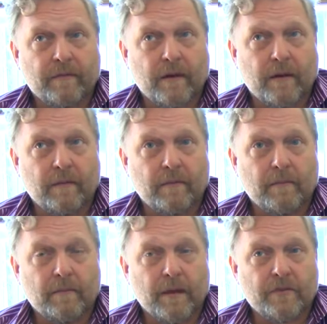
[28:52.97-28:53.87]

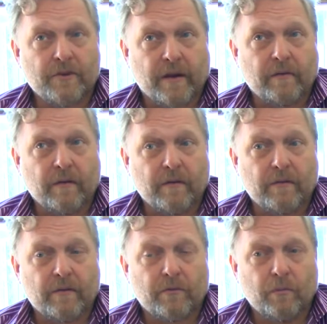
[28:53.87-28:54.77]
um, in
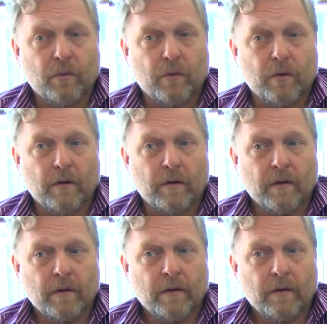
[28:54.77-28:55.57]
general, just more